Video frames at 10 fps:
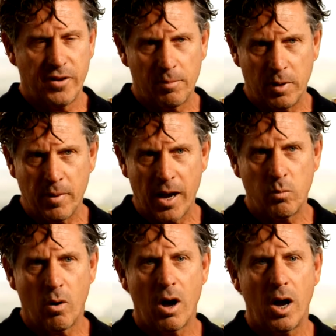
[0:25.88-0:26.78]
family made
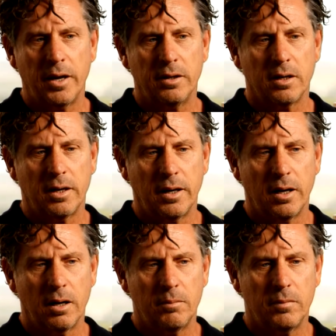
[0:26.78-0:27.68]
wine
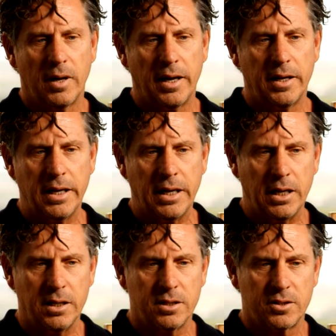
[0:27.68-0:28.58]
and
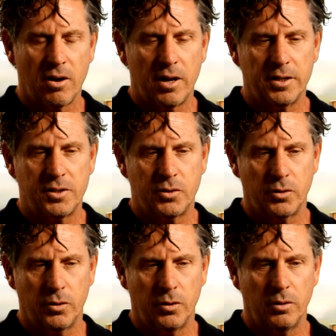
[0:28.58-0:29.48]
he decided
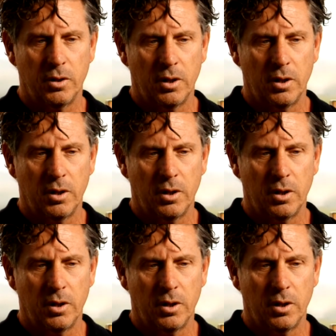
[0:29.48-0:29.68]
to